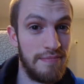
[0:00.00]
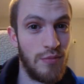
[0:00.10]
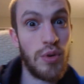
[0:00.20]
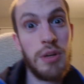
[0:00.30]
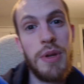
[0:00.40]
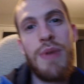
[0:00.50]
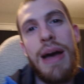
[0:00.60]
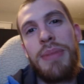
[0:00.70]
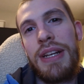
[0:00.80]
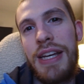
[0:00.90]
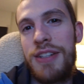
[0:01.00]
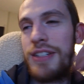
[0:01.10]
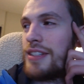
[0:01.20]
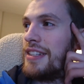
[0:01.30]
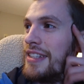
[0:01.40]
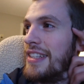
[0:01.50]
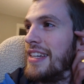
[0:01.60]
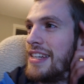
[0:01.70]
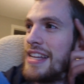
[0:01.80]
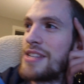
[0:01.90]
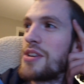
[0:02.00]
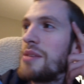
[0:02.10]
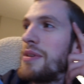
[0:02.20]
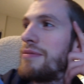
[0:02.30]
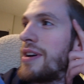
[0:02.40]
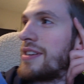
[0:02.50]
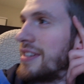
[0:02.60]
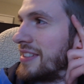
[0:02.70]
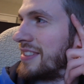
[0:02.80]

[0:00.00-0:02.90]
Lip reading: We're going to be wrapping later. That's going to be fun.